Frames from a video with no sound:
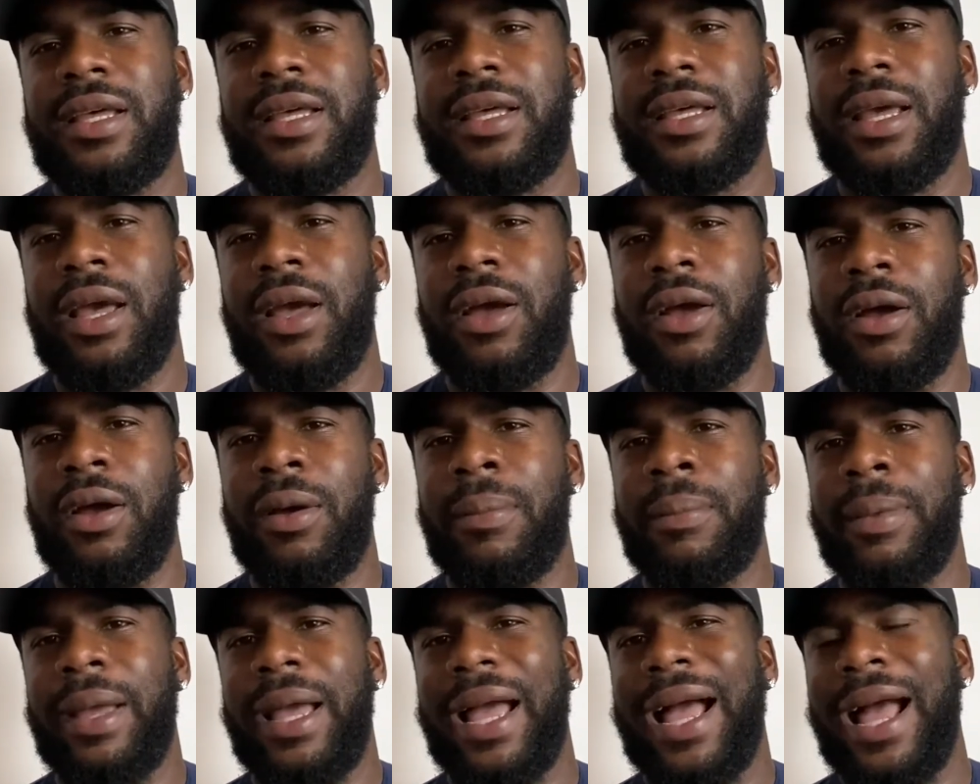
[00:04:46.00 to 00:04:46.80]

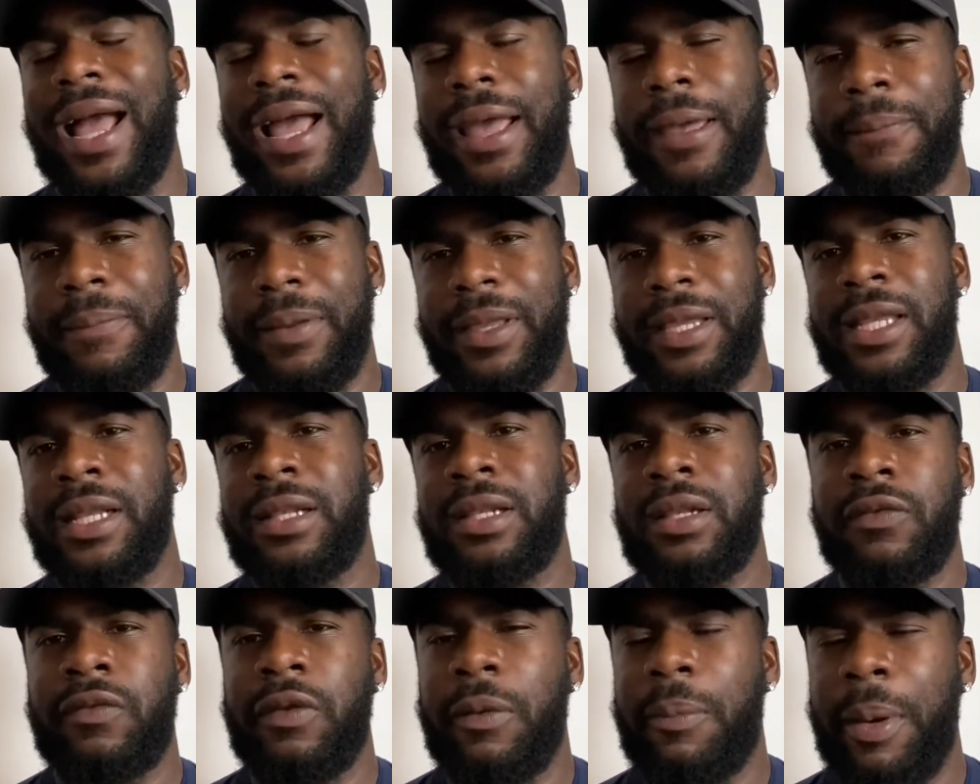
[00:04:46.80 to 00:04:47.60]
at the
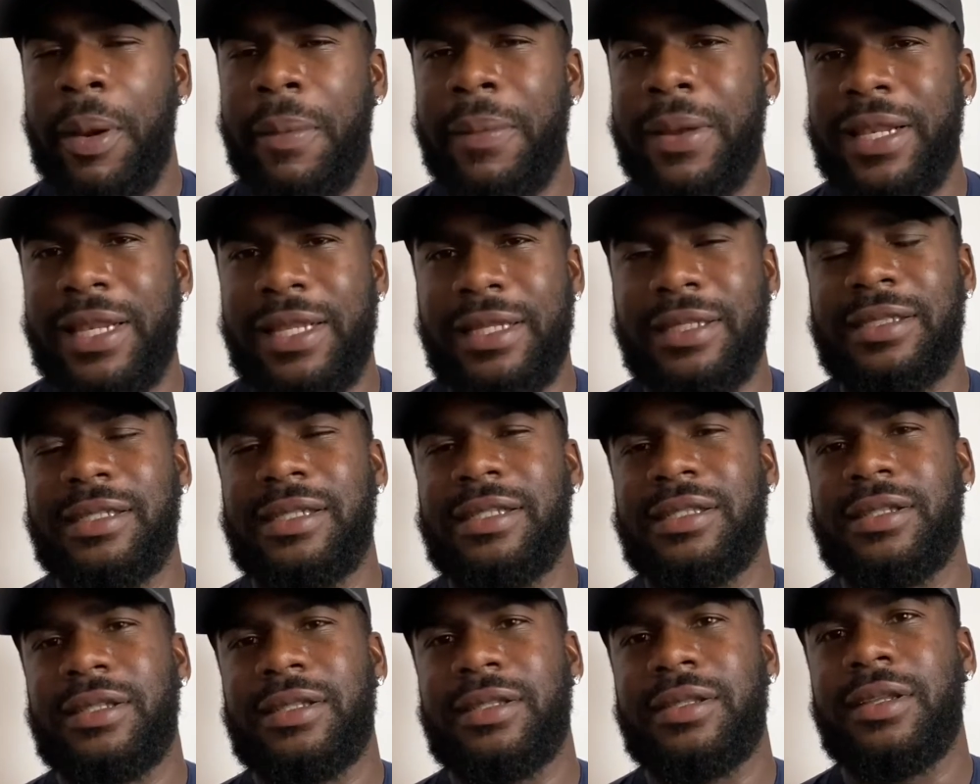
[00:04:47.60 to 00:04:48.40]
beginning of the Premier League
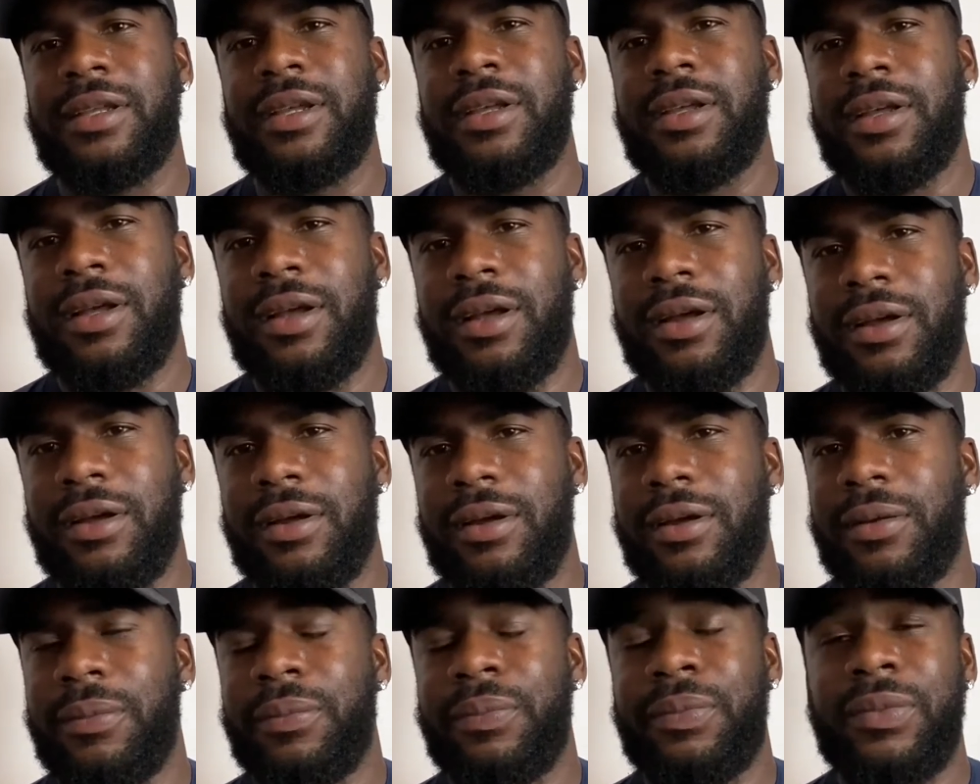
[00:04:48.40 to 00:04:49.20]
season.
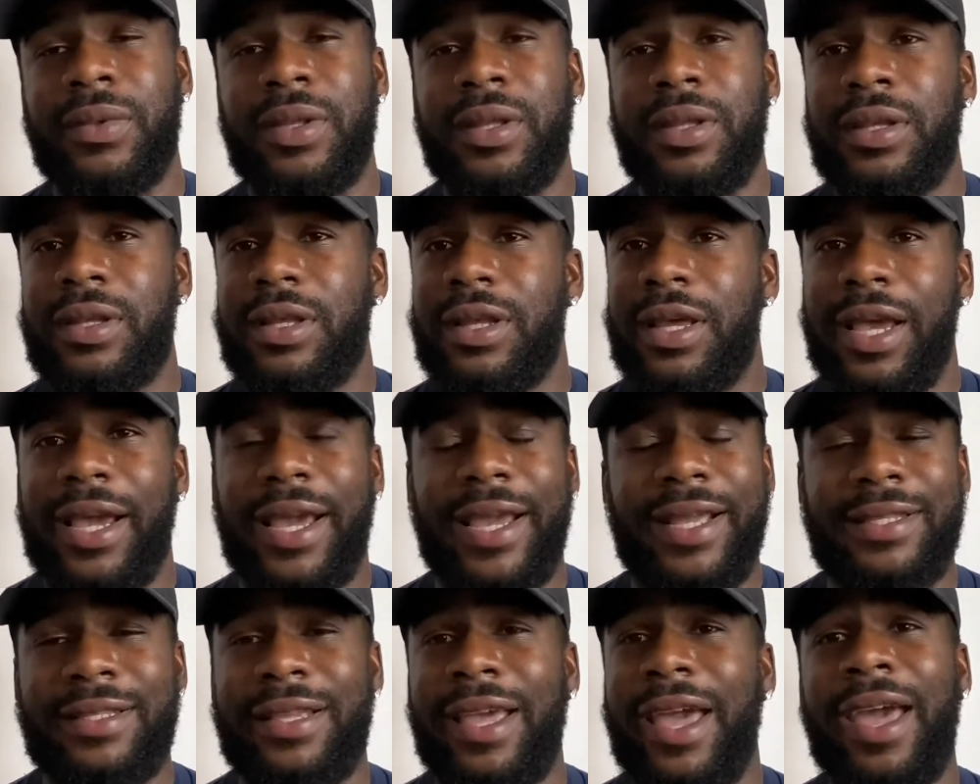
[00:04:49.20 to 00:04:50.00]
And
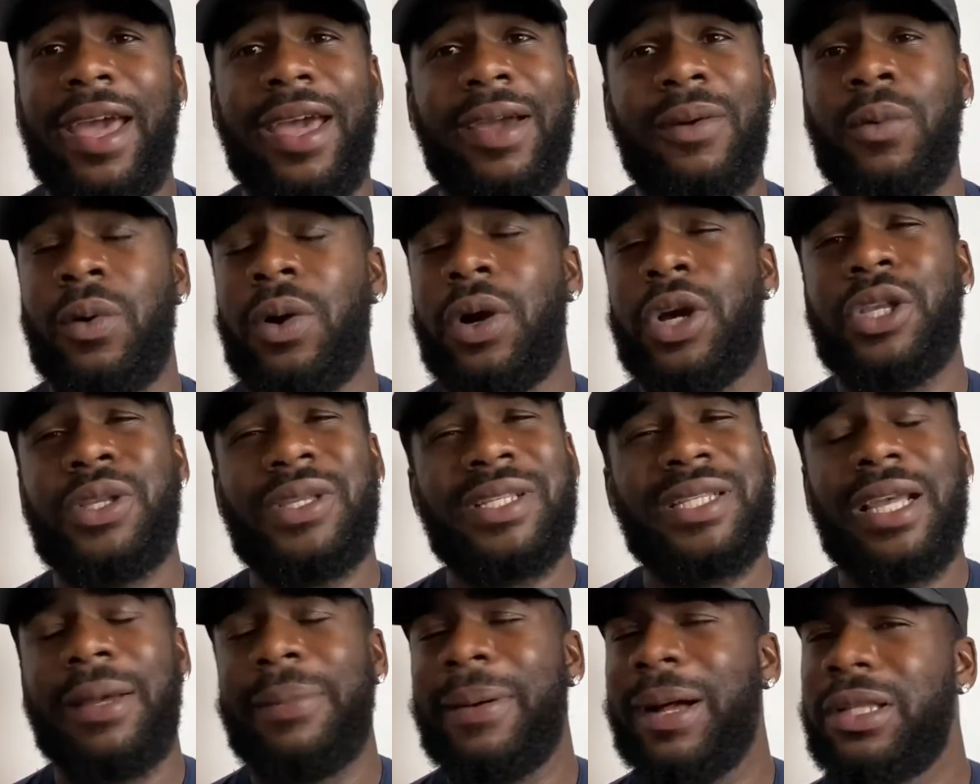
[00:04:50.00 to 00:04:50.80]
yeah, what can you
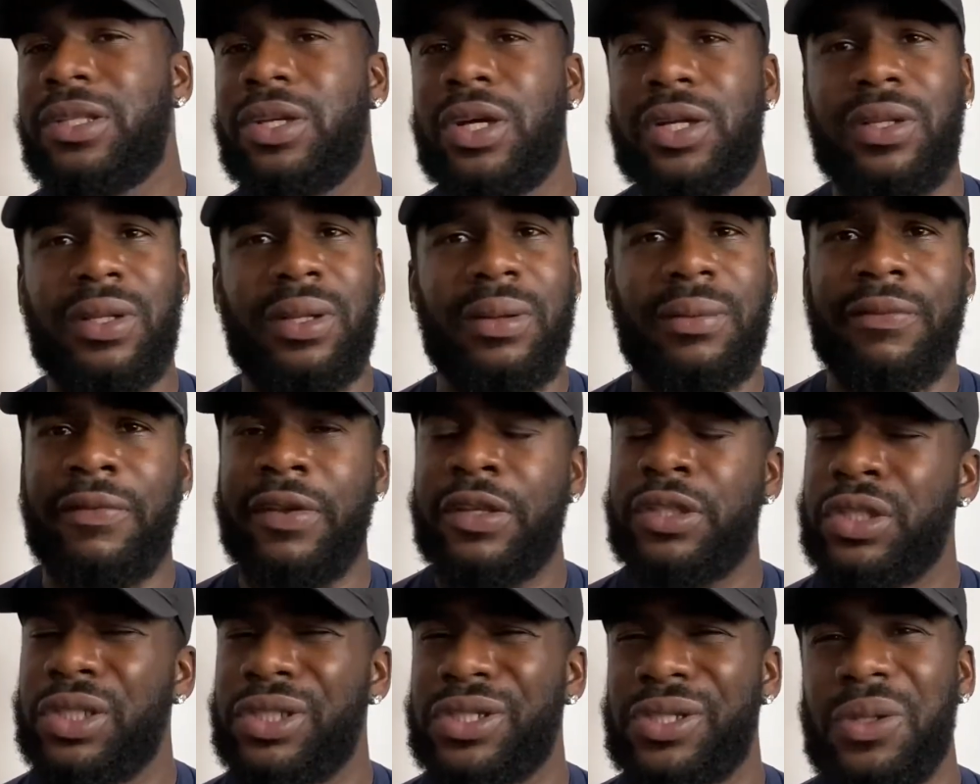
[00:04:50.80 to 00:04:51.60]
say about Tottenham? They
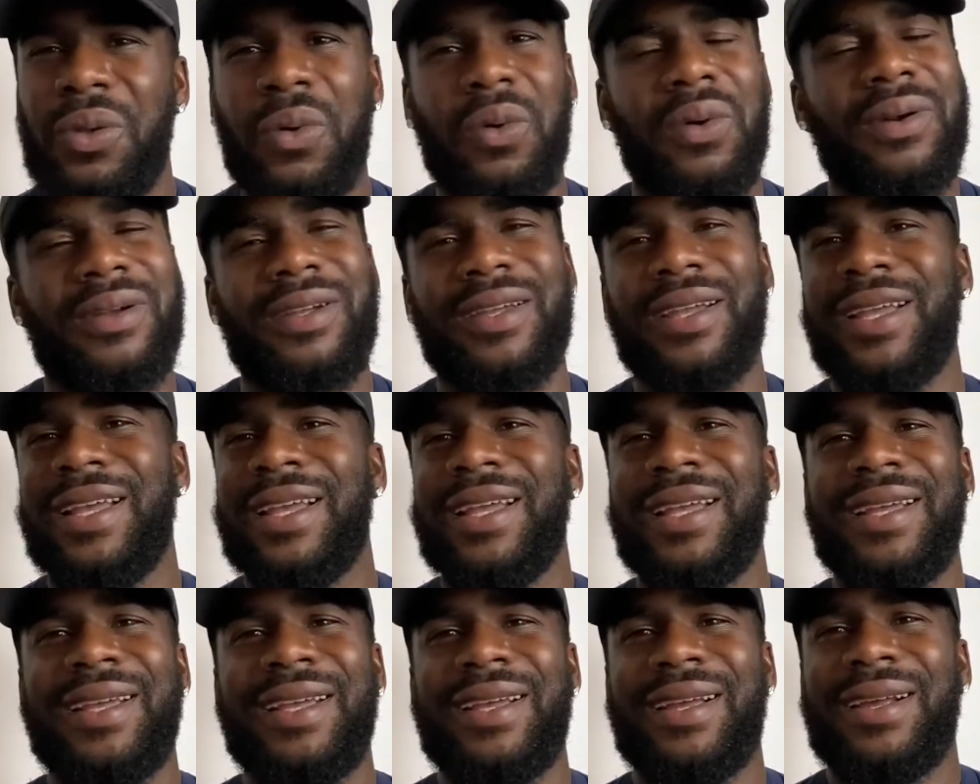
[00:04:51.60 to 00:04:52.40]
just look
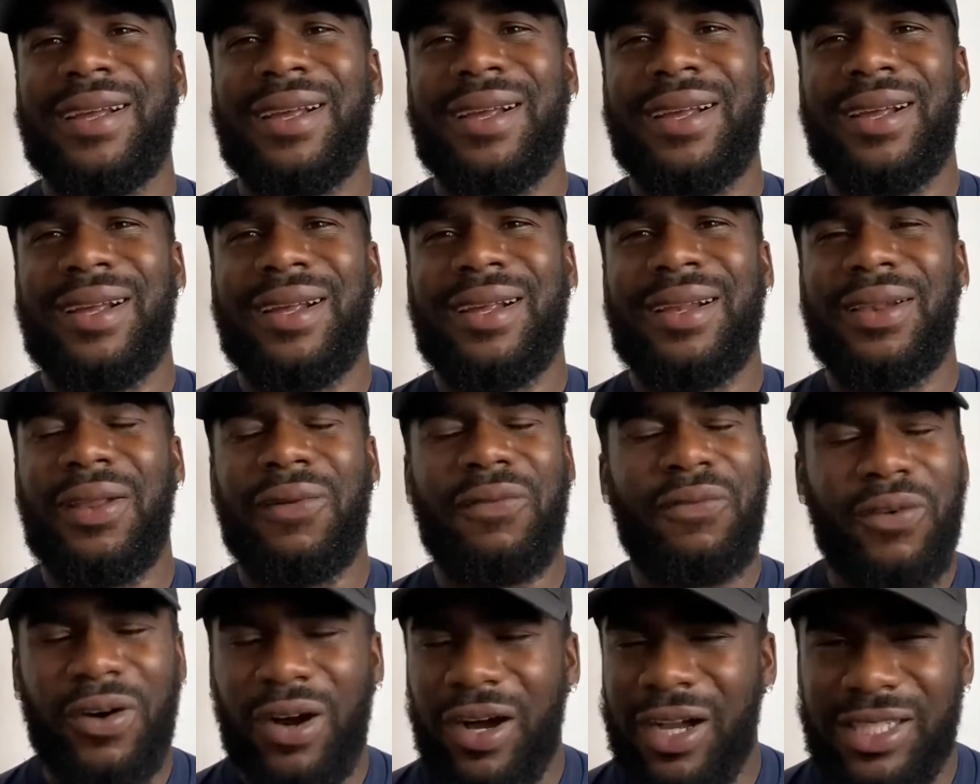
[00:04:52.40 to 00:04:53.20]

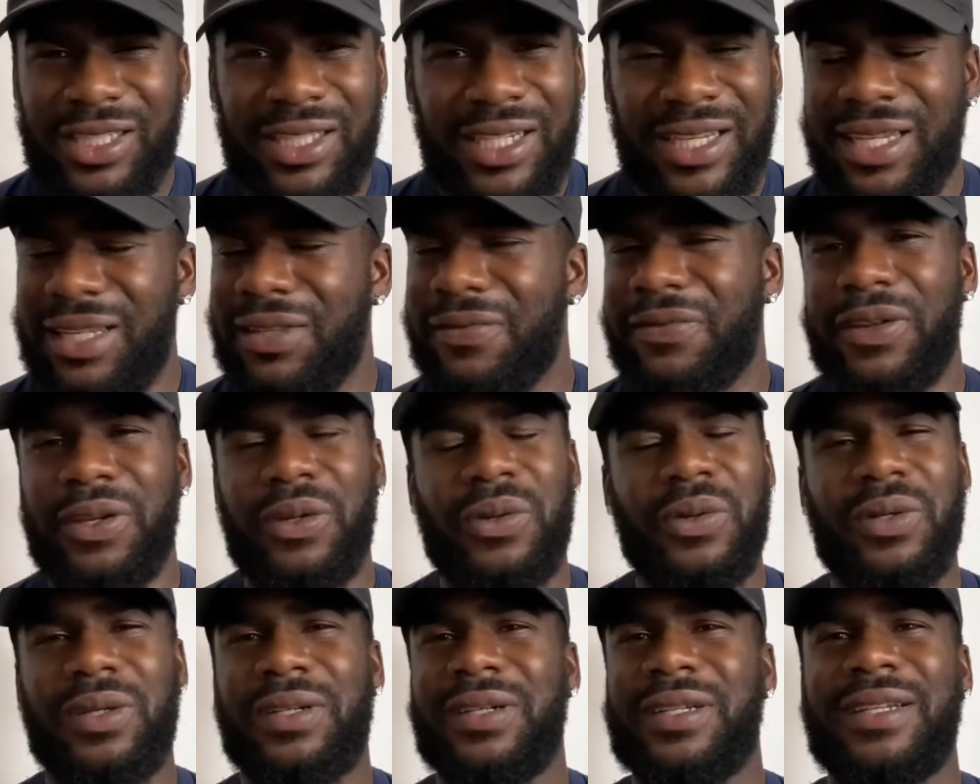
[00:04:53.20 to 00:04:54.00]
lethargic. They
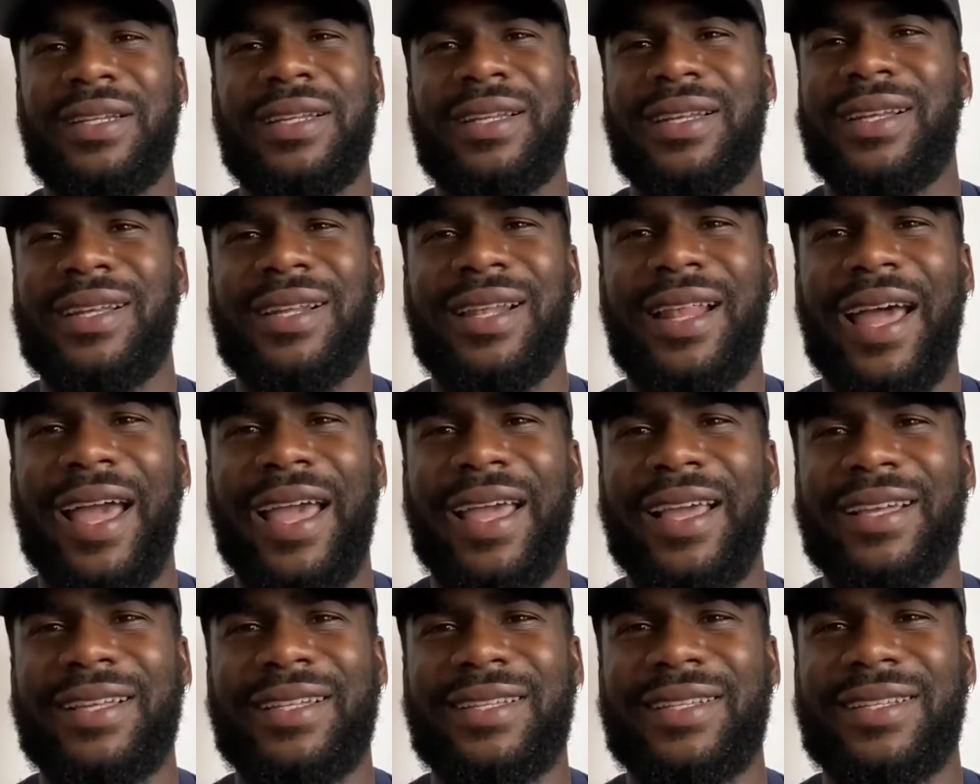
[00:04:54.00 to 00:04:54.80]
look
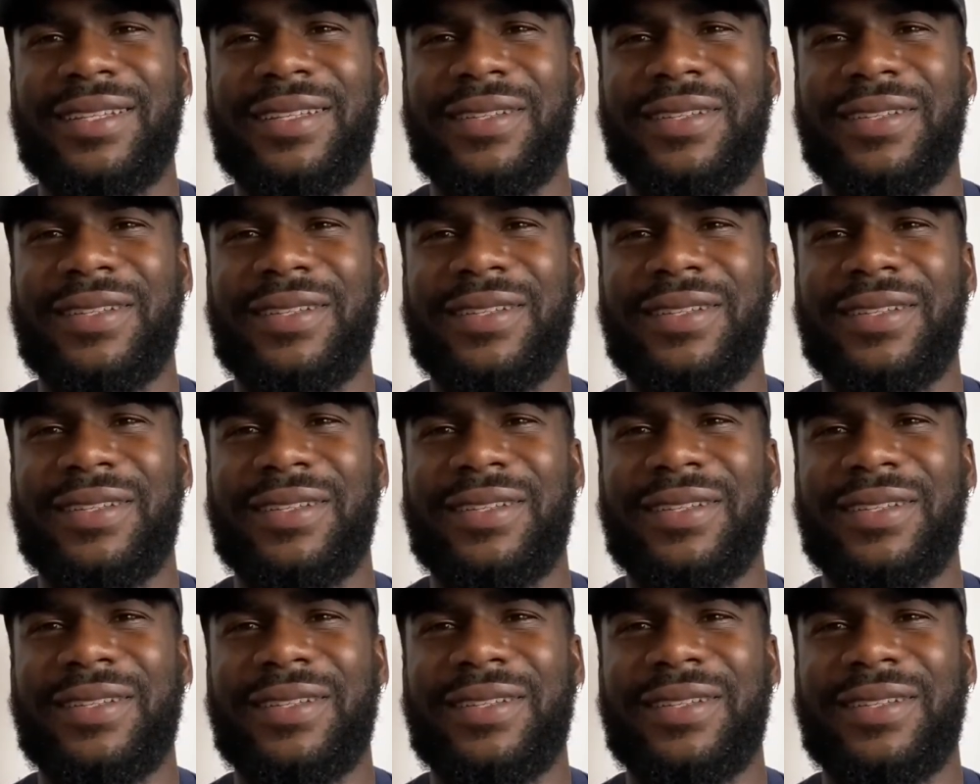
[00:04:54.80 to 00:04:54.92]
like...